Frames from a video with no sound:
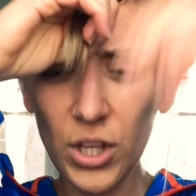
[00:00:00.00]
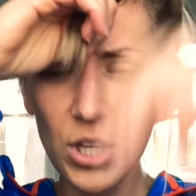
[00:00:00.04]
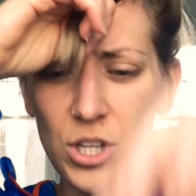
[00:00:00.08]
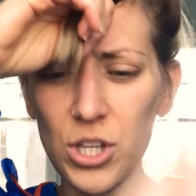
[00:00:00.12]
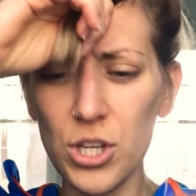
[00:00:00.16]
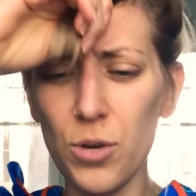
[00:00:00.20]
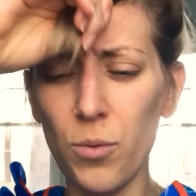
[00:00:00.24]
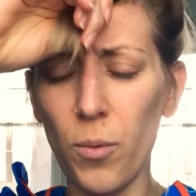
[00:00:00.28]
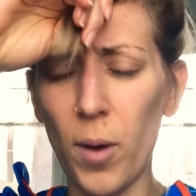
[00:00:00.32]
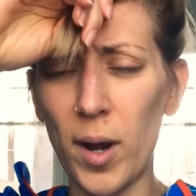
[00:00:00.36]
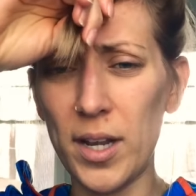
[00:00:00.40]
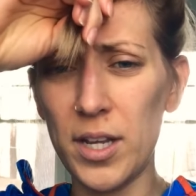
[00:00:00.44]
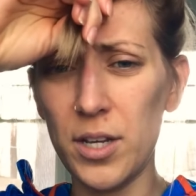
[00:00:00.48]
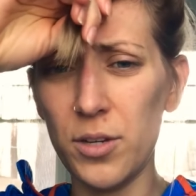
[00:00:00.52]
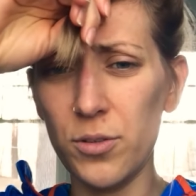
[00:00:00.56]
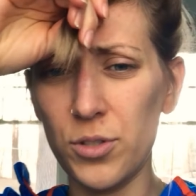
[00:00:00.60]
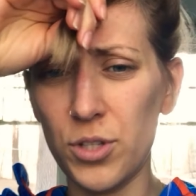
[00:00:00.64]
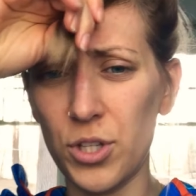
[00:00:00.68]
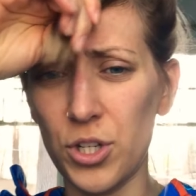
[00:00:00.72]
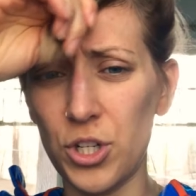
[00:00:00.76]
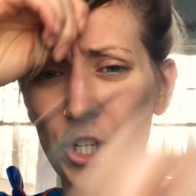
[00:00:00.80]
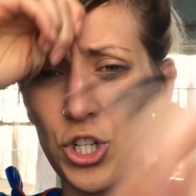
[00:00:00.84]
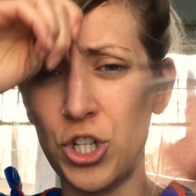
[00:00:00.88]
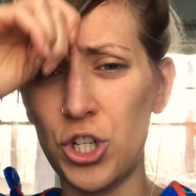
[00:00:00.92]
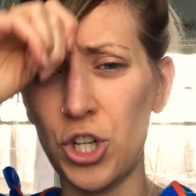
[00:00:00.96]
You wanna use
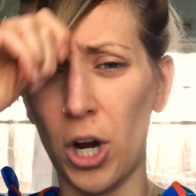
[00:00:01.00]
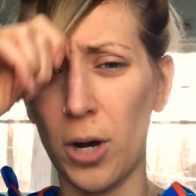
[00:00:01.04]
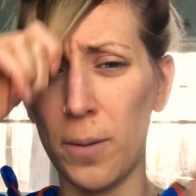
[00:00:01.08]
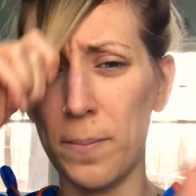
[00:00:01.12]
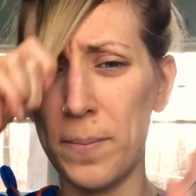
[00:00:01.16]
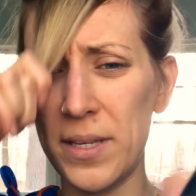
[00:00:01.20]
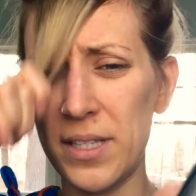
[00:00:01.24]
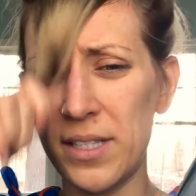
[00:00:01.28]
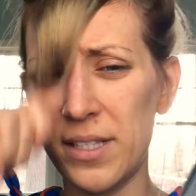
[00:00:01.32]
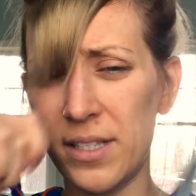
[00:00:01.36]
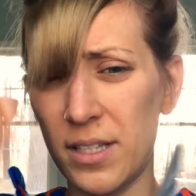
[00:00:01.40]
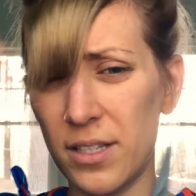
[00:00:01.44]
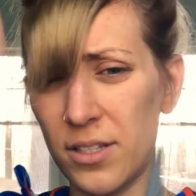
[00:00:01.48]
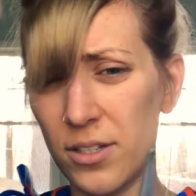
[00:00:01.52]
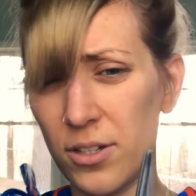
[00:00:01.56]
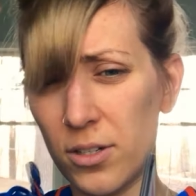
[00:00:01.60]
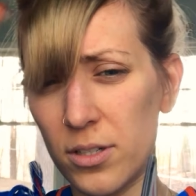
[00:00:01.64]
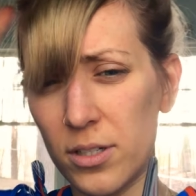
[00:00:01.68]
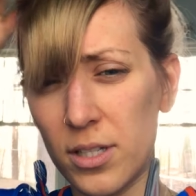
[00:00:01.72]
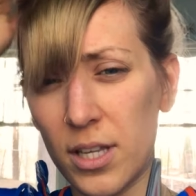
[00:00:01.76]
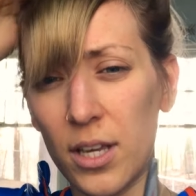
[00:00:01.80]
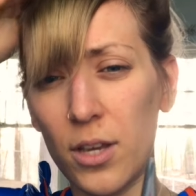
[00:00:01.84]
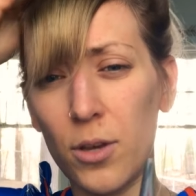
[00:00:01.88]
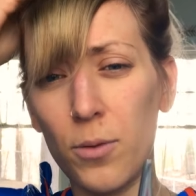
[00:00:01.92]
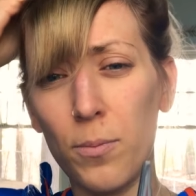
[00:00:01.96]
the sharpest
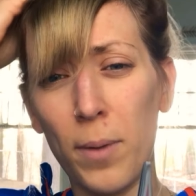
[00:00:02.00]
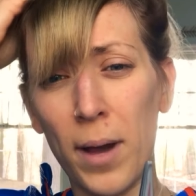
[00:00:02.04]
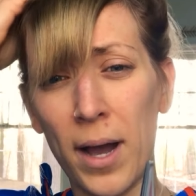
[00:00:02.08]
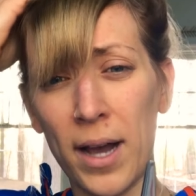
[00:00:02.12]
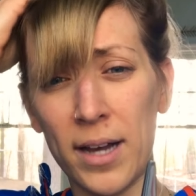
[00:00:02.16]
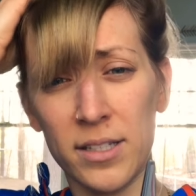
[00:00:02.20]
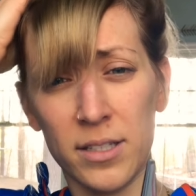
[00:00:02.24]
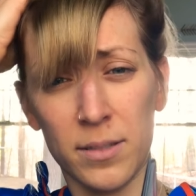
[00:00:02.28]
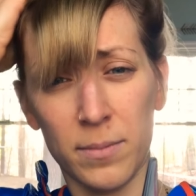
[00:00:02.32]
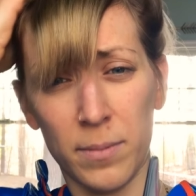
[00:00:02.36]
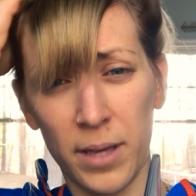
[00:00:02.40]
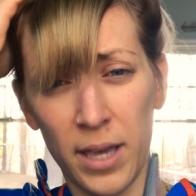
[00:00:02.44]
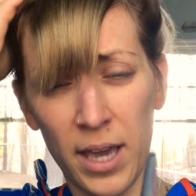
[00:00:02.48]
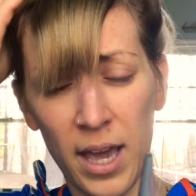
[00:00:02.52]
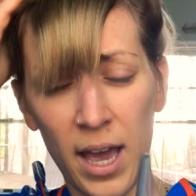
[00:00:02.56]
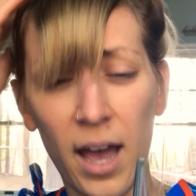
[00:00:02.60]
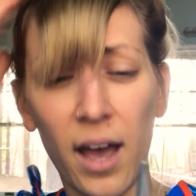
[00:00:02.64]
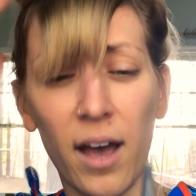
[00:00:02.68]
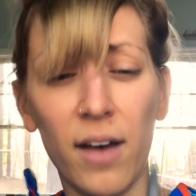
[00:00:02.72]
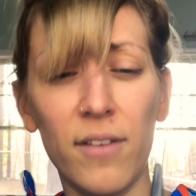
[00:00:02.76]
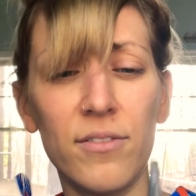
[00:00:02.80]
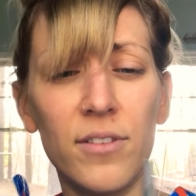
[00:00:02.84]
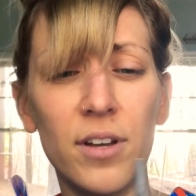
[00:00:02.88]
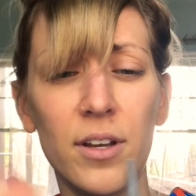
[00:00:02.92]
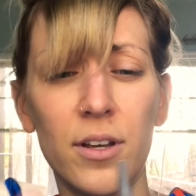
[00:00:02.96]
scissors that you possibly
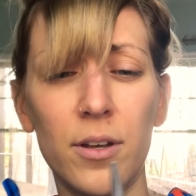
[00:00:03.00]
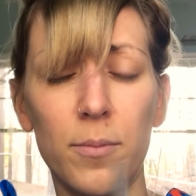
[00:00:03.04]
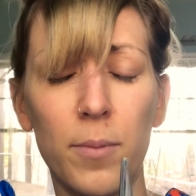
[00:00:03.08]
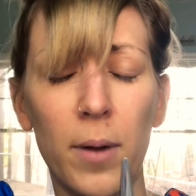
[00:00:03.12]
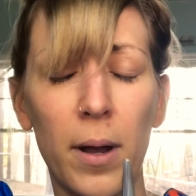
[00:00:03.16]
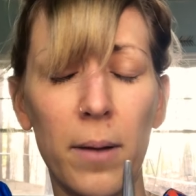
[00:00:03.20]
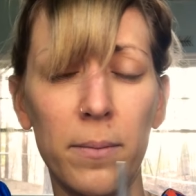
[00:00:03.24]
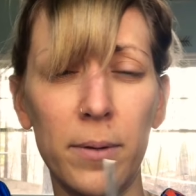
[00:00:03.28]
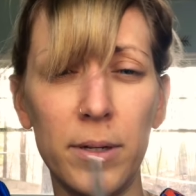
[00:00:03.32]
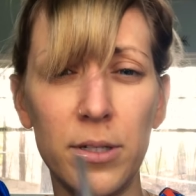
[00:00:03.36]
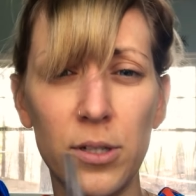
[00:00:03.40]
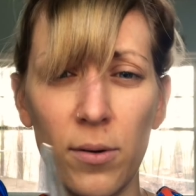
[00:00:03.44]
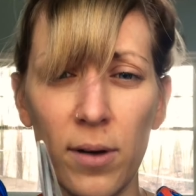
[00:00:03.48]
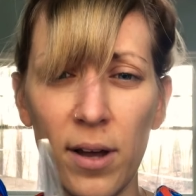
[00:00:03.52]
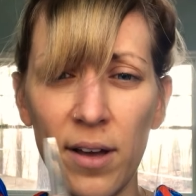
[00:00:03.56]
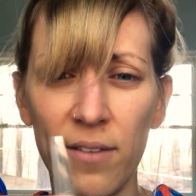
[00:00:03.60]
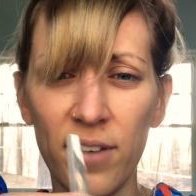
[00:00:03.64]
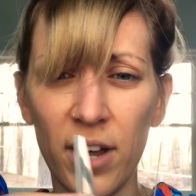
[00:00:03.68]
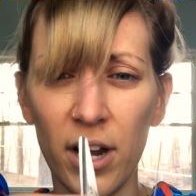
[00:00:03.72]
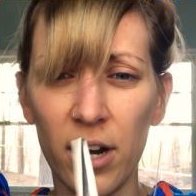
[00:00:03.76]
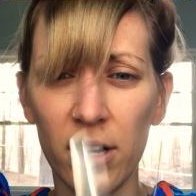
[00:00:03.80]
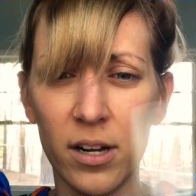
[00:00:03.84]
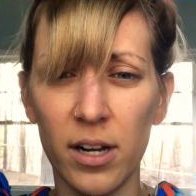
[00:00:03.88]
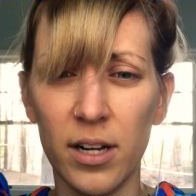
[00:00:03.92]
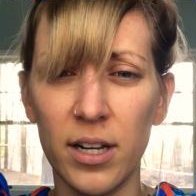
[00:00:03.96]
have. Now you probably don't have
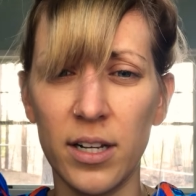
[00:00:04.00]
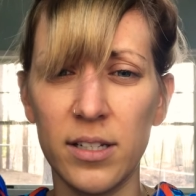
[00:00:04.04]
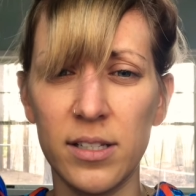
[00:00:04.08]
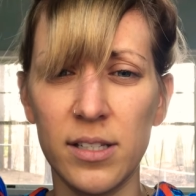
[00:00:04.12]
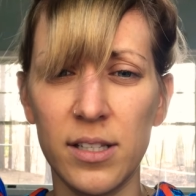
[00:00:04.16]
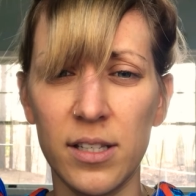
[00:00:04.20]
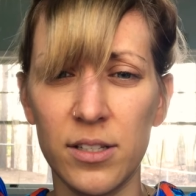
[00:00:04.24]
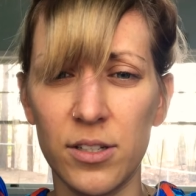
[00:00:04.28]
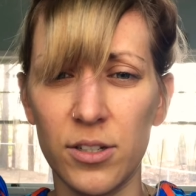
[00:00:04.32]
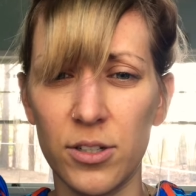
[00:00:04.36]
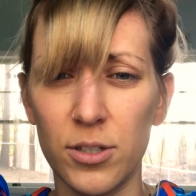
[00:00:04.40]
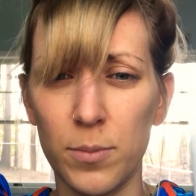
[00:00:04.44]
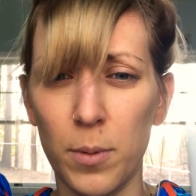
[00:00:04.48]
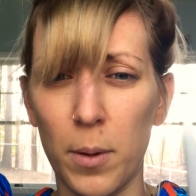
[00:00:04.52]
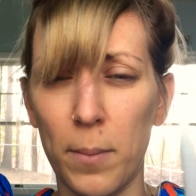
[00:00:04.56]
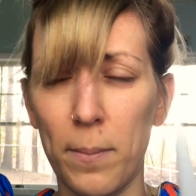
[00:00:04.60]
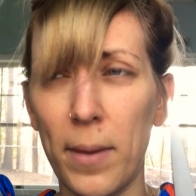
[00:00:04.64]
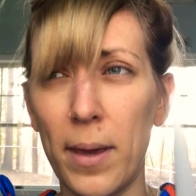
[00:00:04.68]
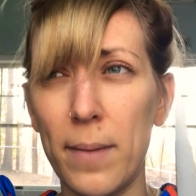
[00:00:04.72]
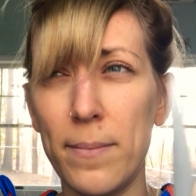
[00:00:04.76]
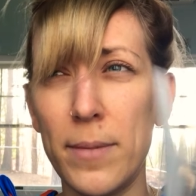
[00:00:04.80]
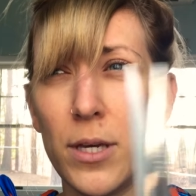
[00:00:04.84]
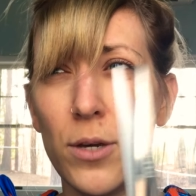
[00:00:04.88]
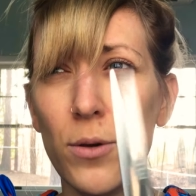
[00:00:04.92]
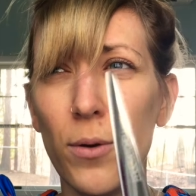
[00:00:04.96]
hair cutting scissors, but
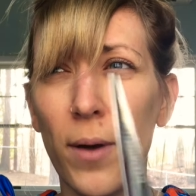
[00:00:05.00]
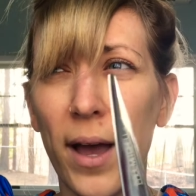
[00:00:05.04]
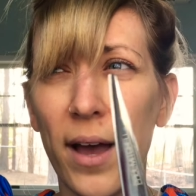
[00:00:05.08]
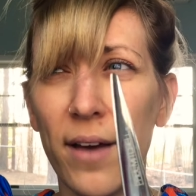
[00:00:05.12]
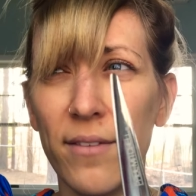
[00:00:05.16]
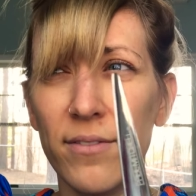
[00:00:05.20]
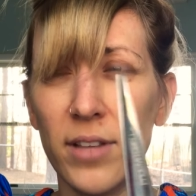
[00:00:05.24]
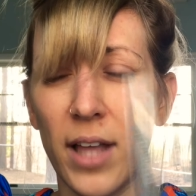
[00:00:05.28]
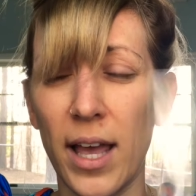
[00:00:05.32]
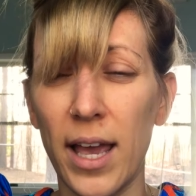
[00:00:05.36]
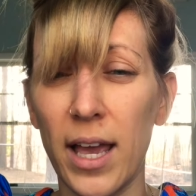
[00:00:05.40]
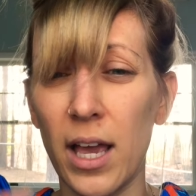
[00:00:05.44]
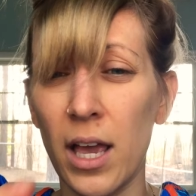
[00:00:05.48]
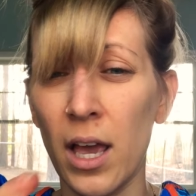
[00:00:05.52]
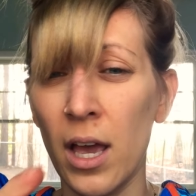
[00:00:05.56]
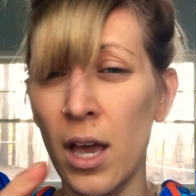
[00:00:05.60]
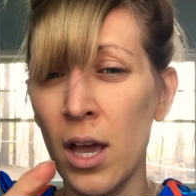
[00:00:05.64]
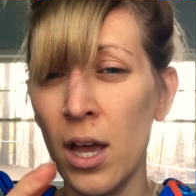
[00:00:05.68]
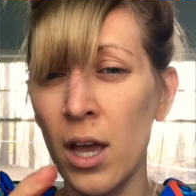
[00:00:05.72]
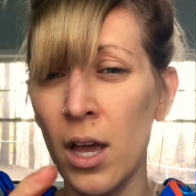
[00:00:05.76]
maybe you have like